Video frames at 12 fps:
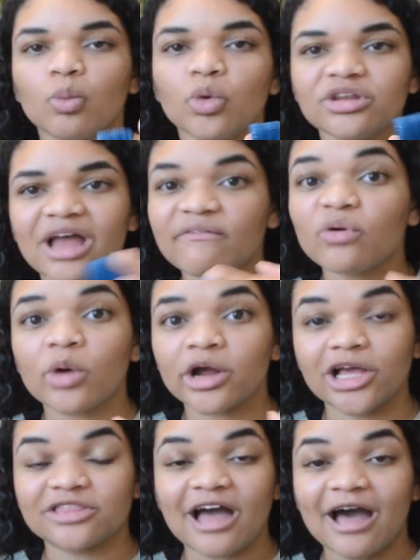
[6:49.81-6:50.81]
We'll never wear it
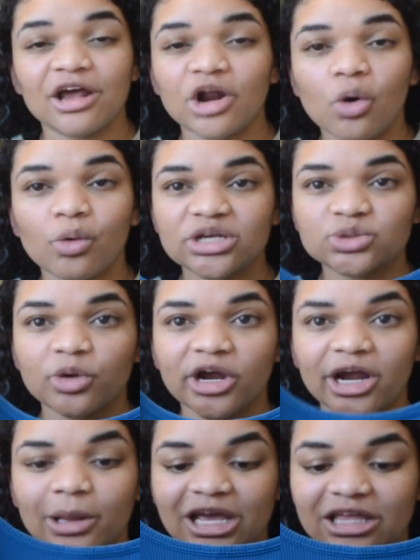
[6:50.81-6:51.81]
like that. I'd always
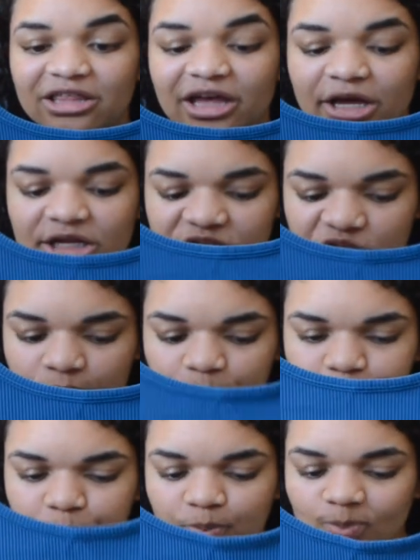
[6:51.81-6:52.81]
wear it like this.
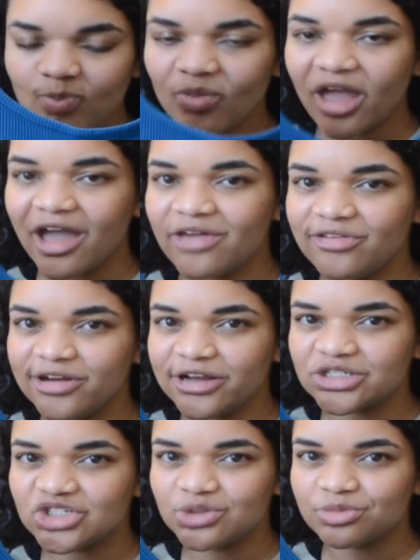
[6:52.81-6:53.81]
I think
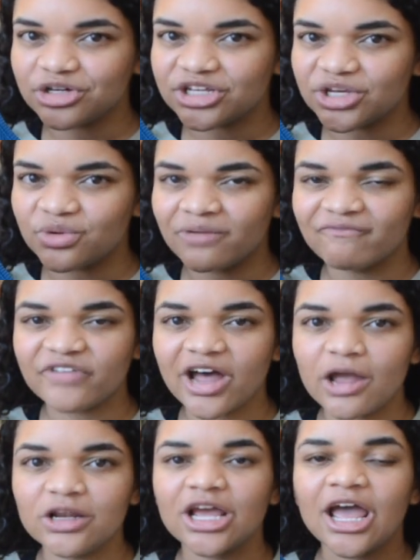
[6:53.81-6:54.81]
it's super cute and
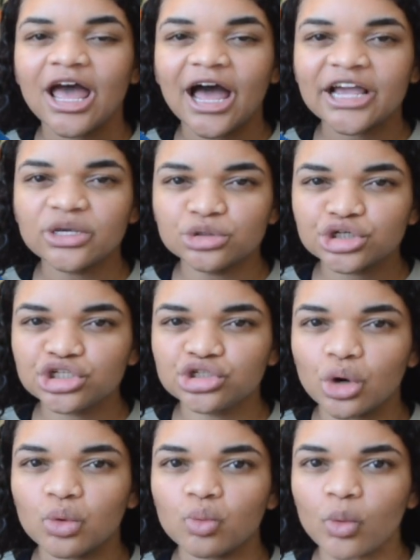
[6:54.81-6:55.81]
fun. I usually
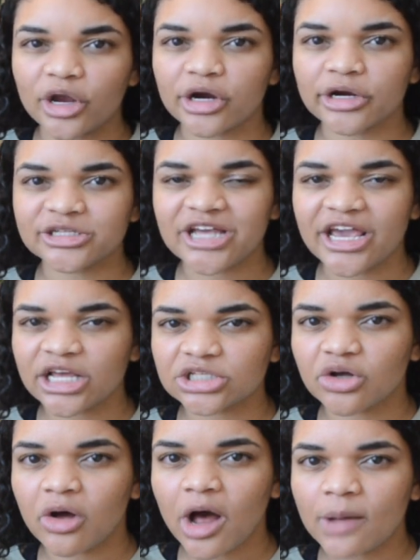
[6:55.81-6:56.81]
don't wear tank
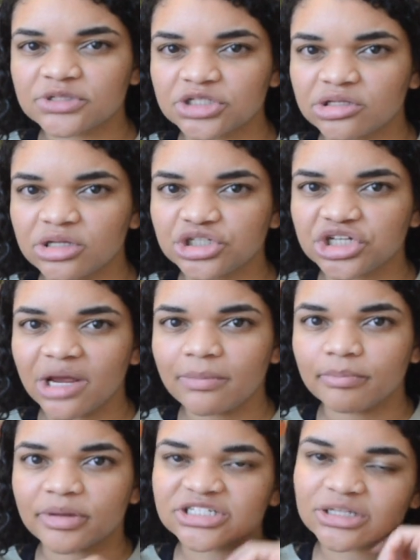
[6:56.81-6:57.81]
tops to the
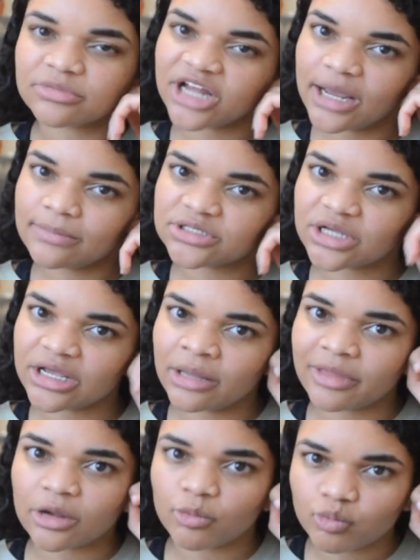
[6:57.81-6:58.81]
gym, but sometimes, and
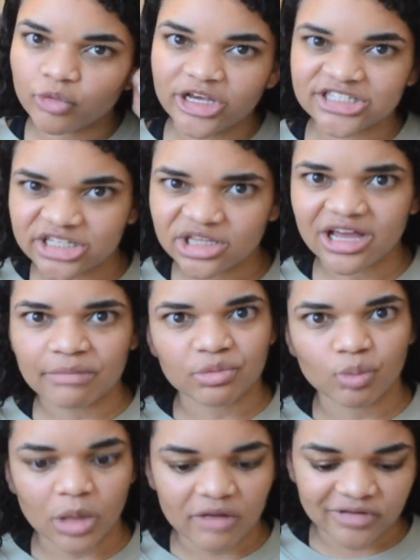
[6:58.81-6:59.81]
like recently I've
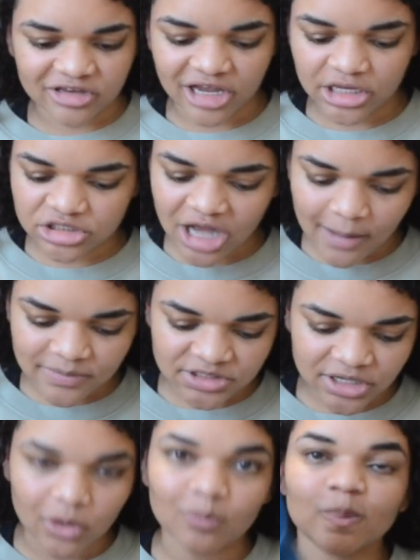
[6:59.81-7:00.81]
been loving tank tops,
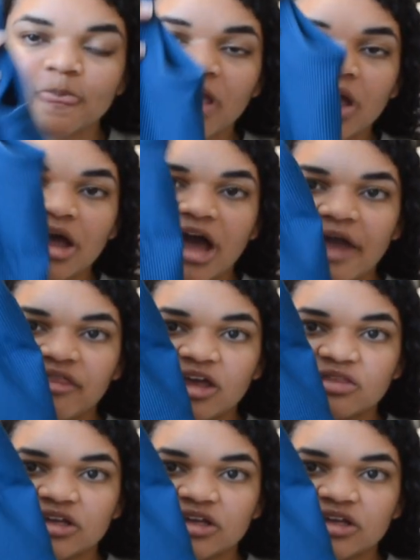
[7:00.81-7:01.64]
so I think